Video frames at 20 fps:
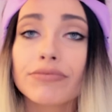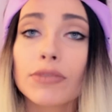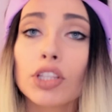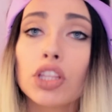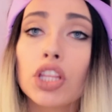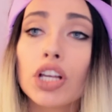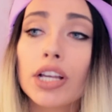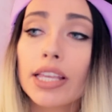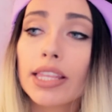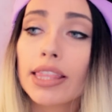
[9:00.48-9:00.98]

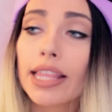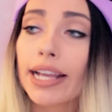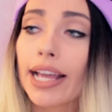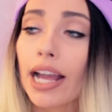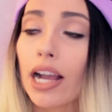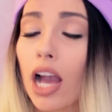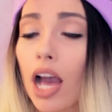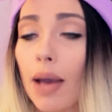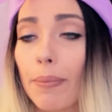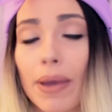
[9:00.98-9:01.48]
looking like
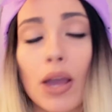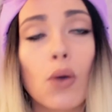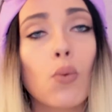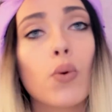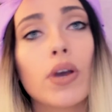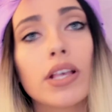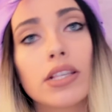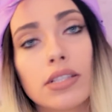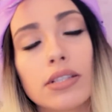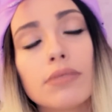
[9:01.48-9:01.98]
I got my
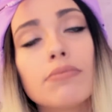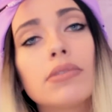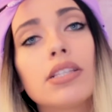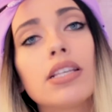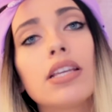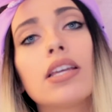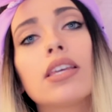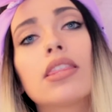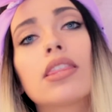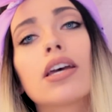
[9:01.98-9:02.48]
wisdom
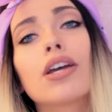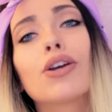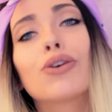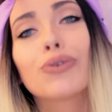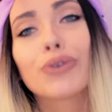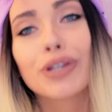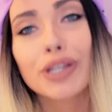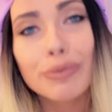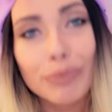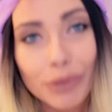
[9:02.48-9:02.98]
teeth
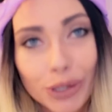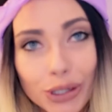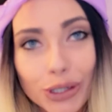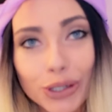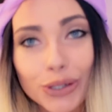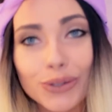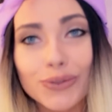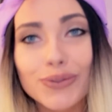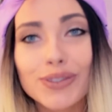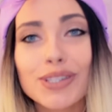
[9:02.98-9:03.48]

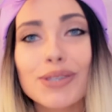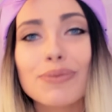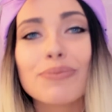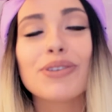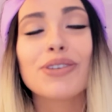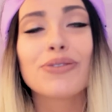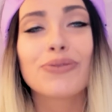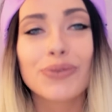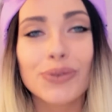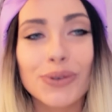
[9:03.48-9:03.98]
removed
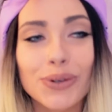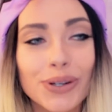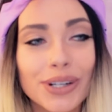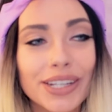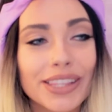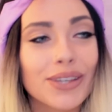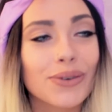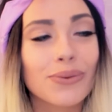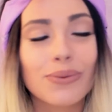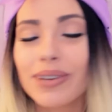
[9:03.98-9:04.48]

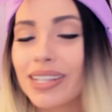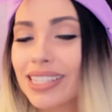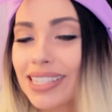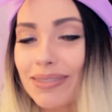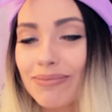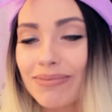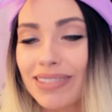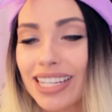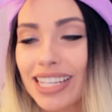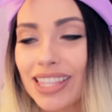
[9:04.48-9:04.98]
before the
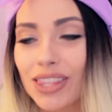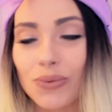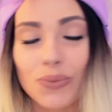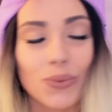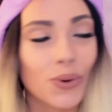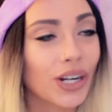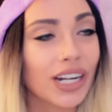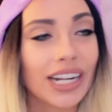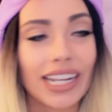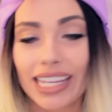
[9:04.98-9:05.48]
wisdom teeth
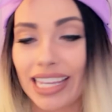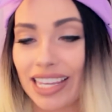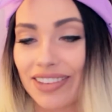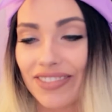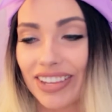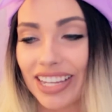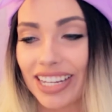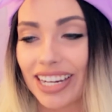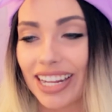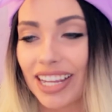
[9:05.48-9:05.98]
were
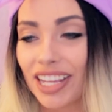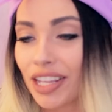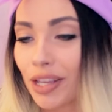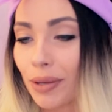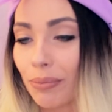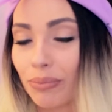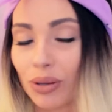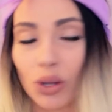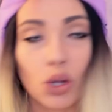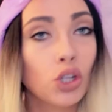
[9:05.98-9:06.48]
even
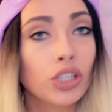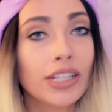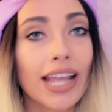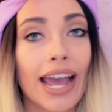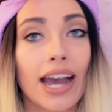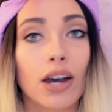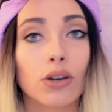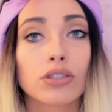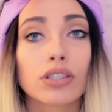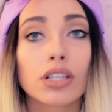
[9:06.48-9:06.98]
pulled
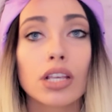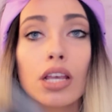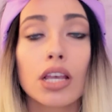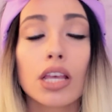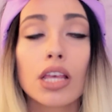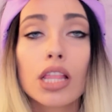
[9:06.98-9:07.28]
out.